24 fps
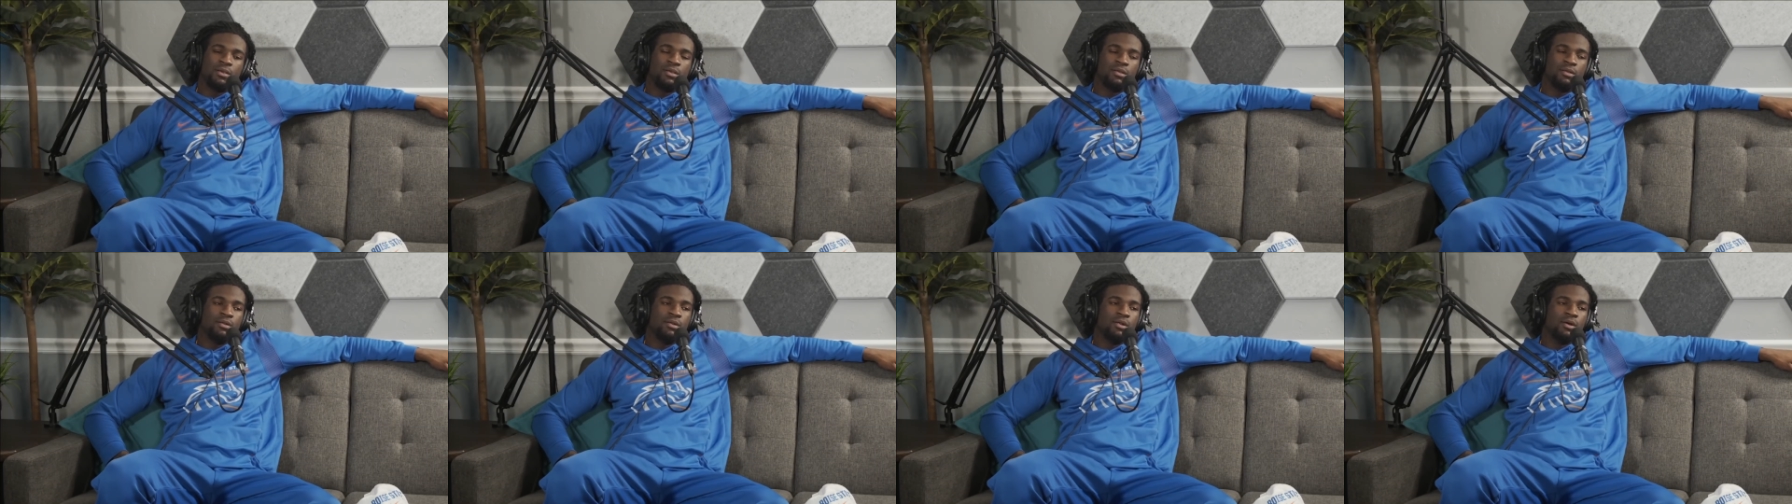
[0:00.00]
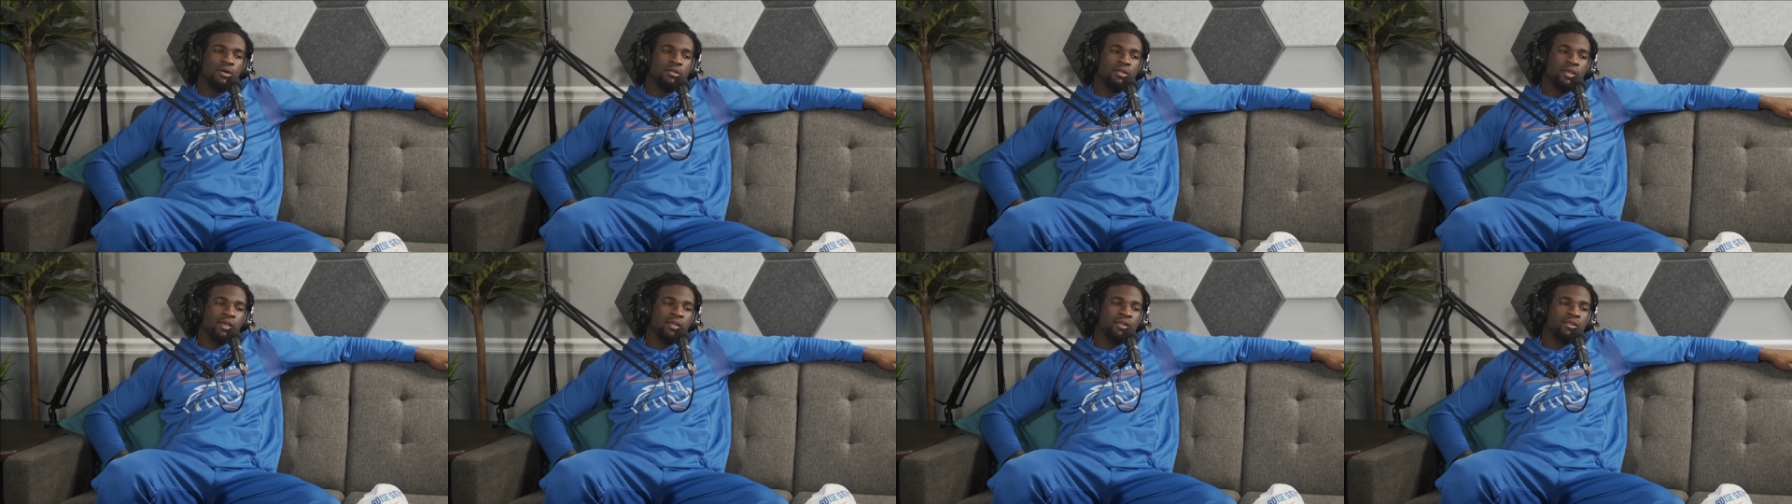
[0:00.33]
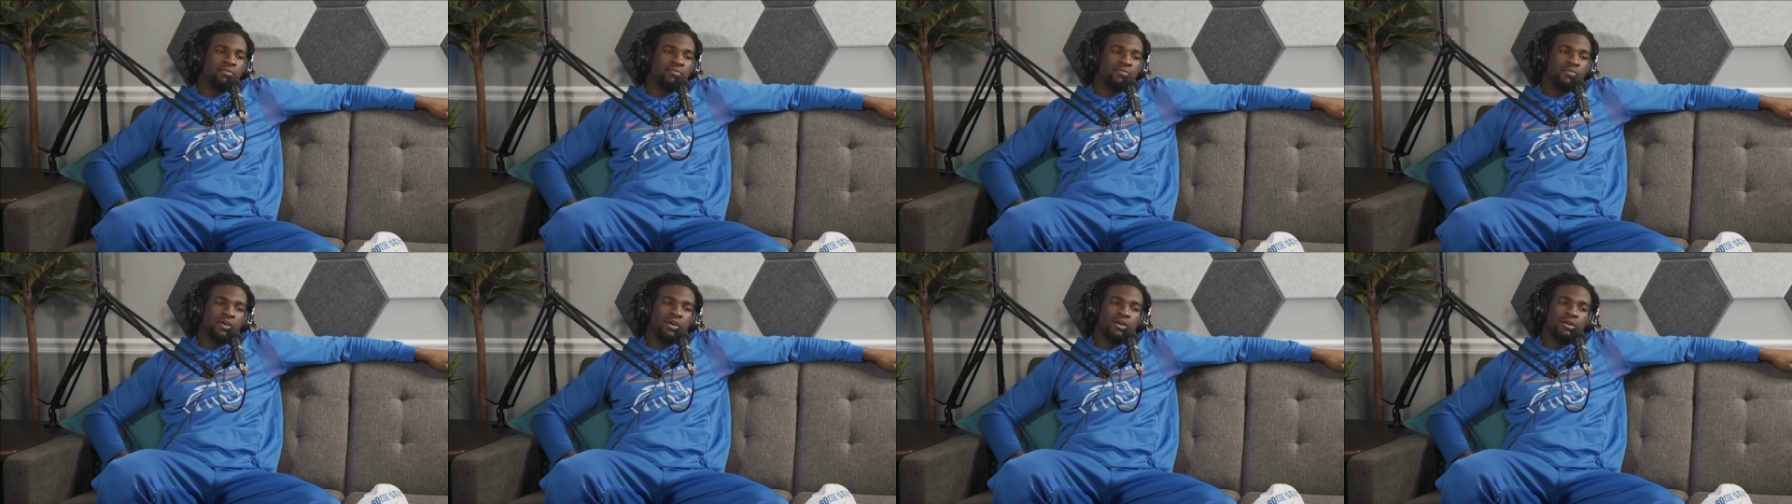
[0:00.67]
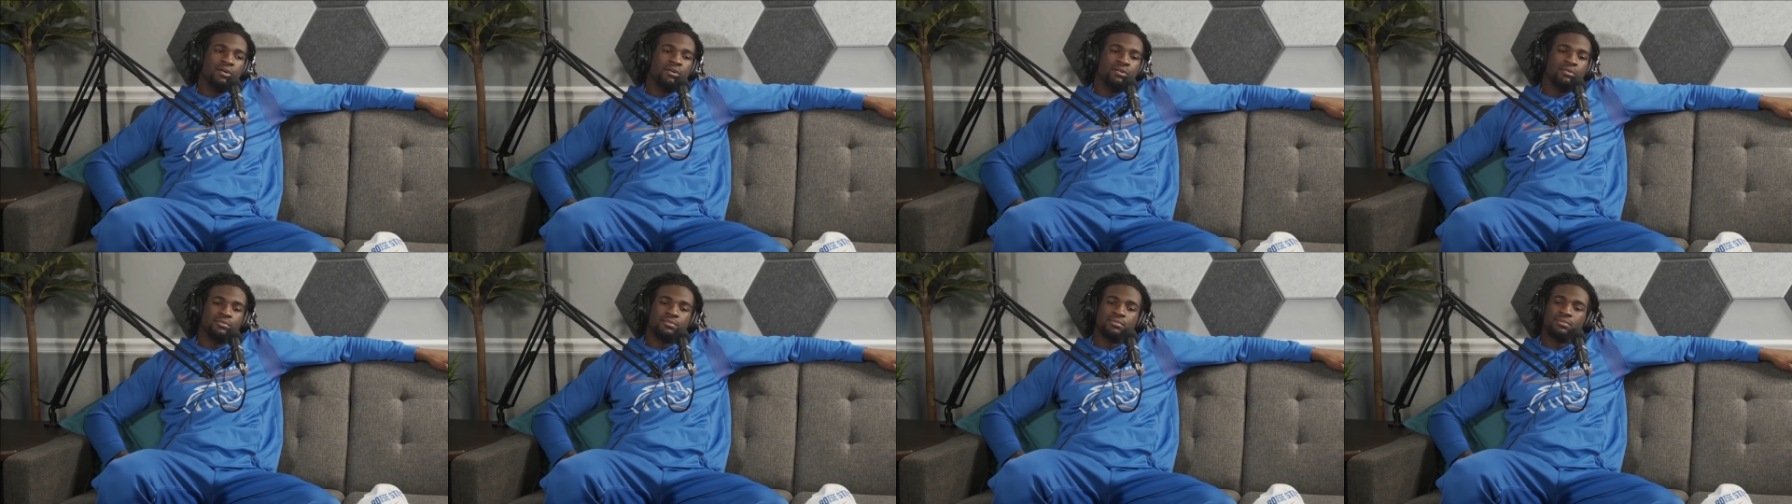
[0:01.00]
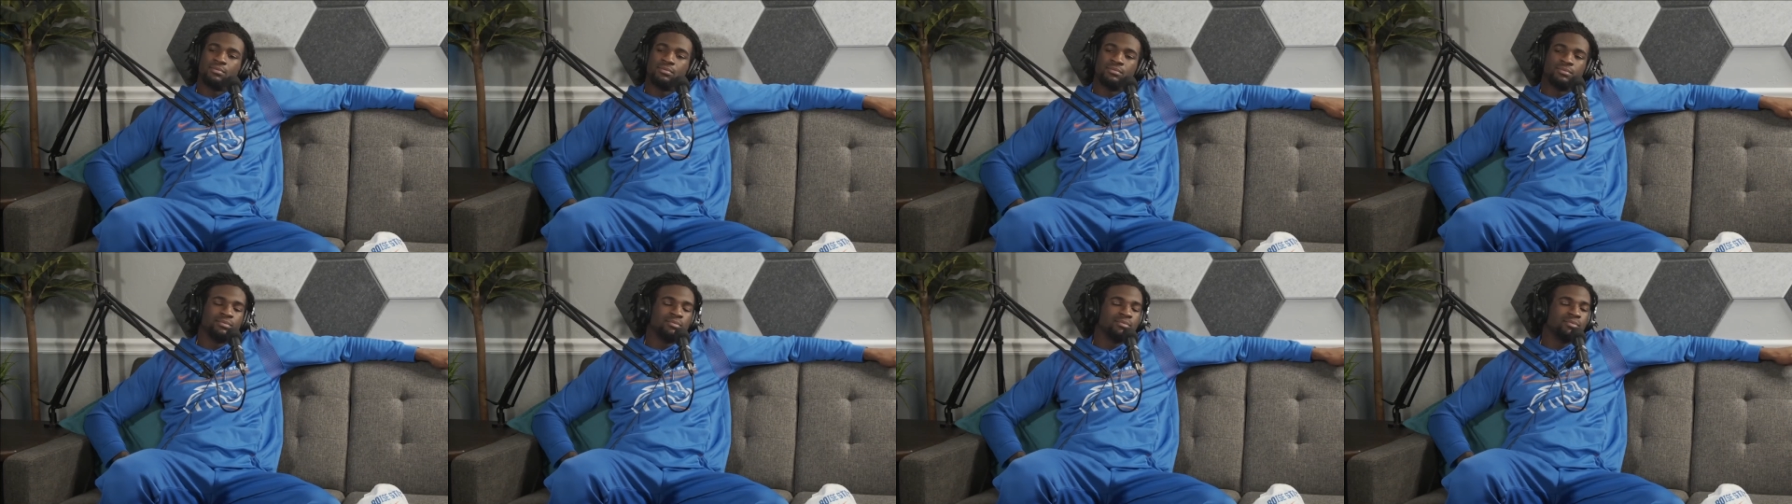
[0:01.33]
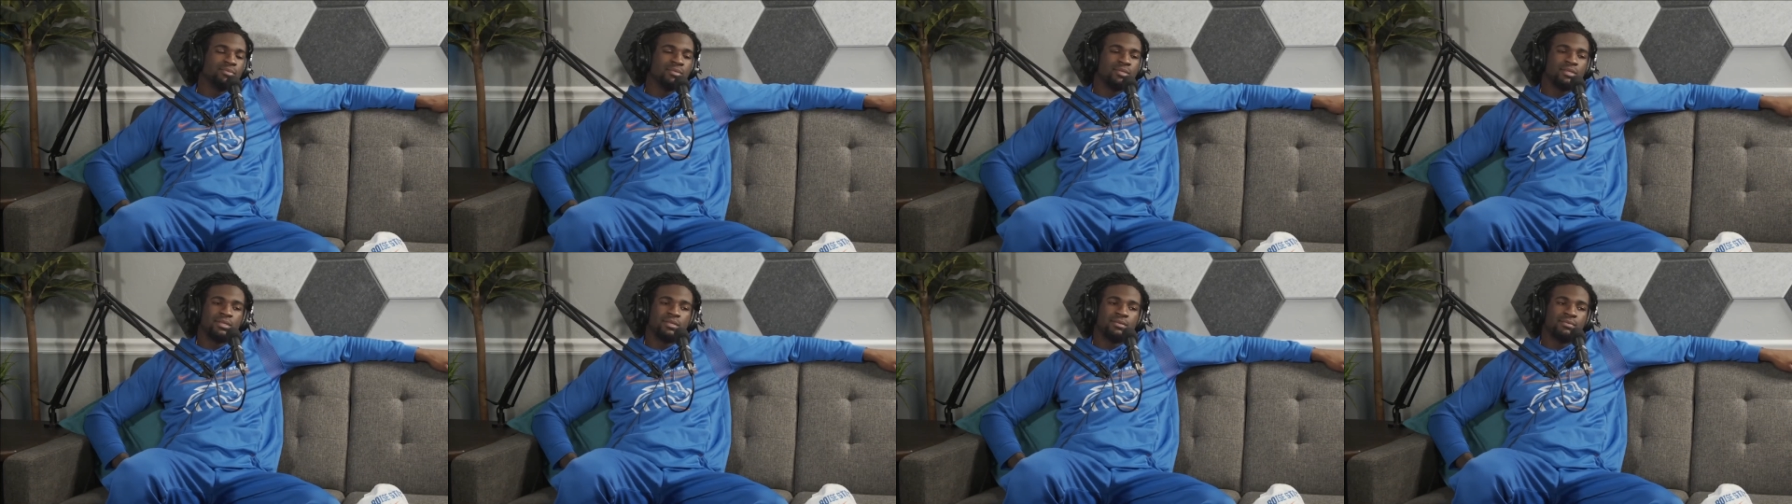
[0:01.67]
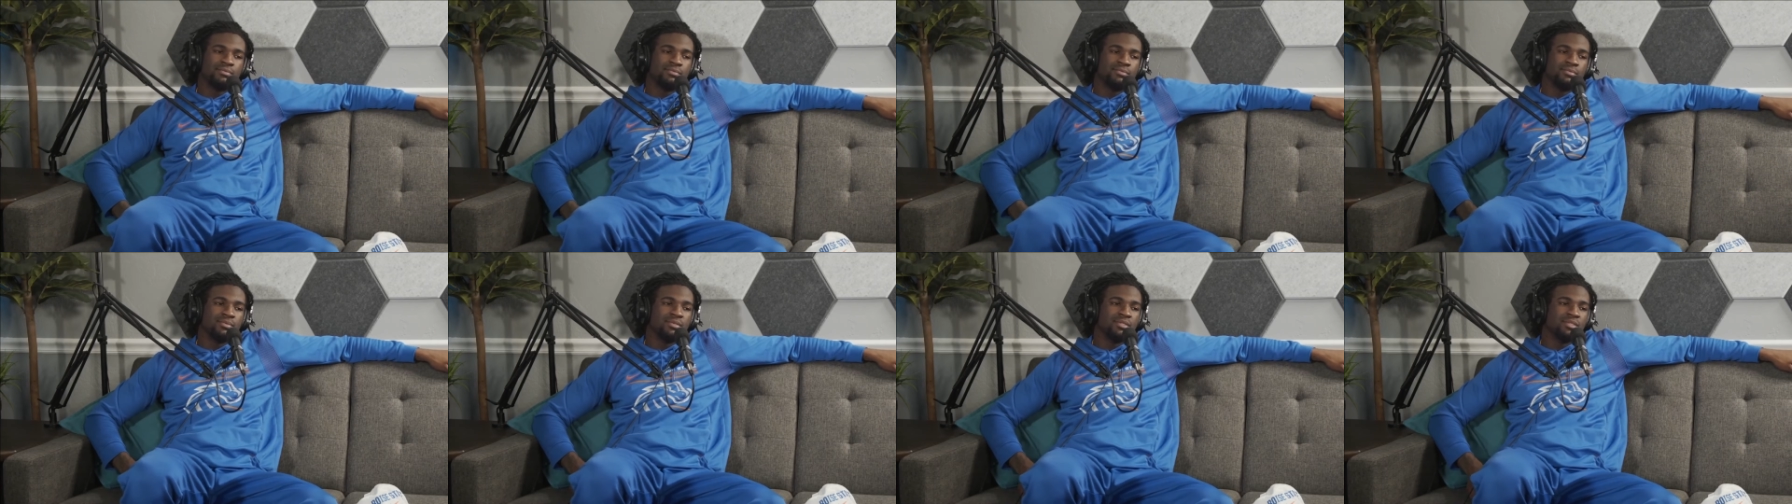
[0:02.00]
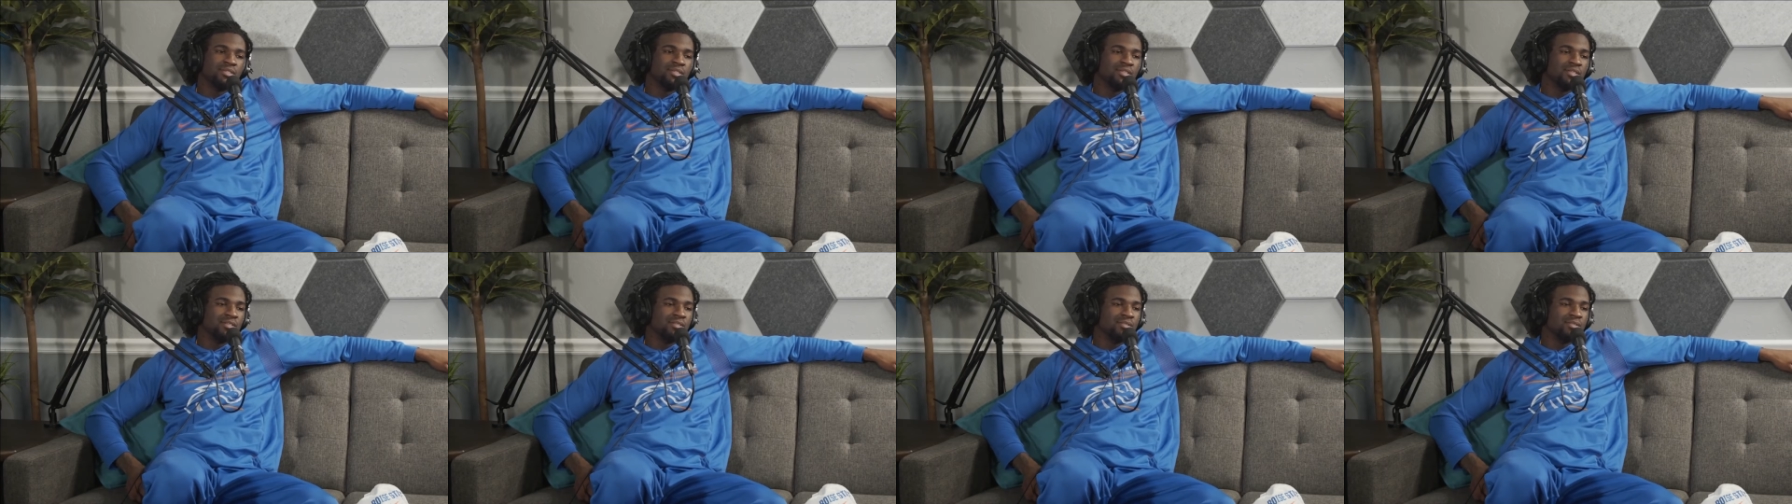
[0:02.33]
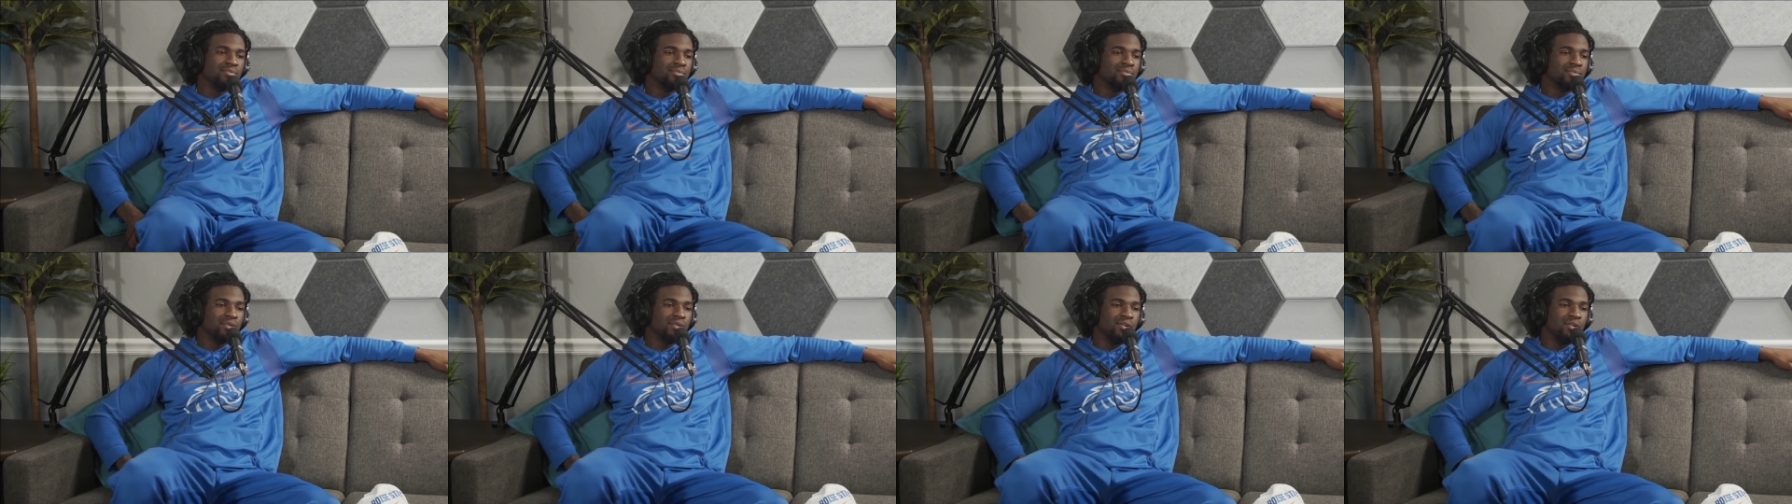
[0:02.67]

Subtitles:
The NFL is just